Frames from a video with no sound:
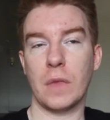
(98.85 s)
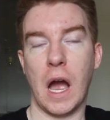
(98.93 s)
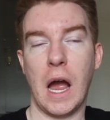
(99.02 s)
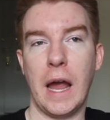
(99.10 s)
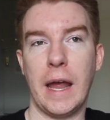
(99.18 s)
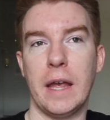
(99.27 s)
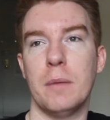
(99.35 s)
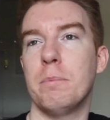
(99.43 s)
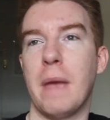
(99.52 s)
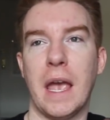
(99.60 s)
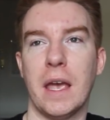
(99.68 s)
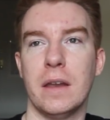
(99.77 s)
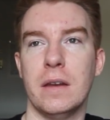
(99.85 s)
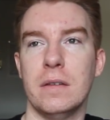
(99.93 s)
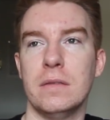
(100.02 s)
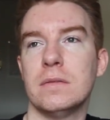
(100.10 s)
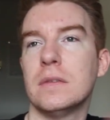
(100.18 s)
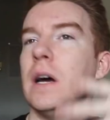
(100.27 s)
I made,
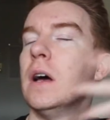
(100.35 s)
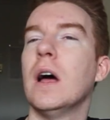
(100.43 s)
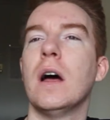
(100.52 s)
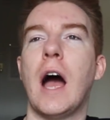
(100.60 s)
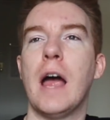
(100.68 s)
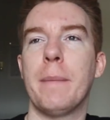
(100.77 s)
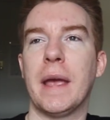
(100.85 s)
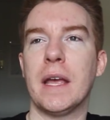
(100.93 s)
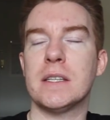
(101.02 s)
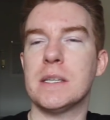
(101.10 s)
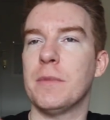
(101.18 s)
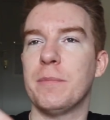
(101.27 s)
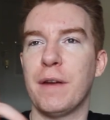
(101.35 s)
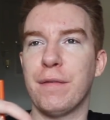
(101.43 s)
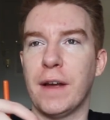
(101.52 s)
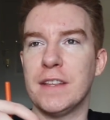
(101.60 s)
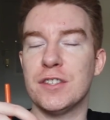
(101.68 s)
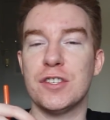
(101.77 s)
I made some of my
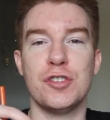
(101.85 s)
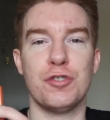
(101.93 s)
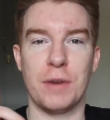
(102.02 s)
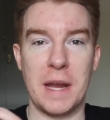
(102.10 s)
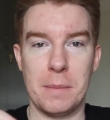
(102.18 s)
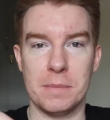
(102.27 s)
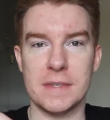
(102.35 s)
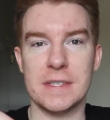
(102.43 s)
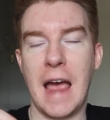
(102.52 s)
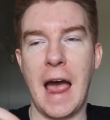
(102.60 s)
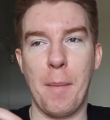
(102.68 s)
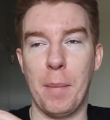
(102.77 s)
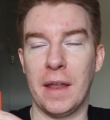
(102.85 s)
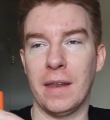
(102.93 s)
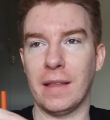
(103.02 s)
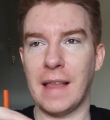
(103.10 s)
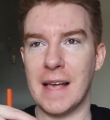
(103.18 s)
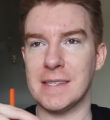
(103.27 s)
friends' dreams
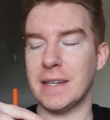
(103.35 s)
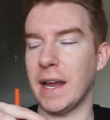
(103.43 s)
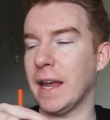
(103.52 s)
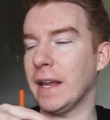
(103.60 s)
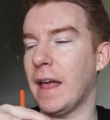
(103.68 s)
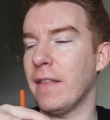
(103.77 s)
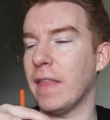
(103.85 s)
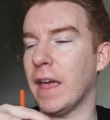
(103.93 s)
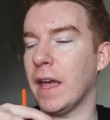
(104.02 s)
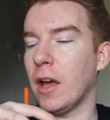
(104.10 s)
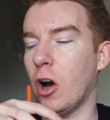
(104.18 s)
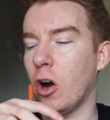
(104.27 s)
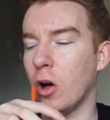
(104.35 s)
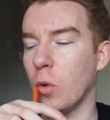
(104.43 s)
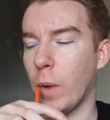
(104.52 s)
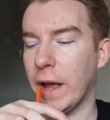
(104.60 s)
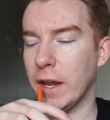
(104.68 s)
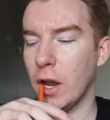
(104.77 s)
happen last night and they all
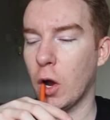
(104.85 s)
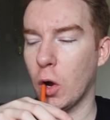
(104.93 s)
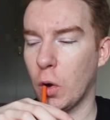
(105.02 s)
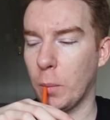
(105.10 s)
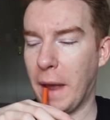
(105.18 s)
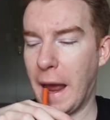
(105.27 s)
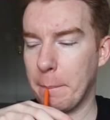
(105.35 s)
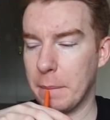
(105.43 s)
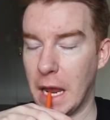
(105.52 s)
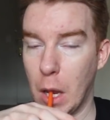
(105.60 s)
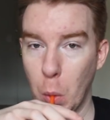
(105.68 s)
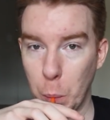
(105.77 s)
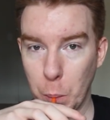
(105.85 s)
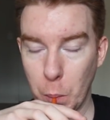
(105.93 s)
went home happy.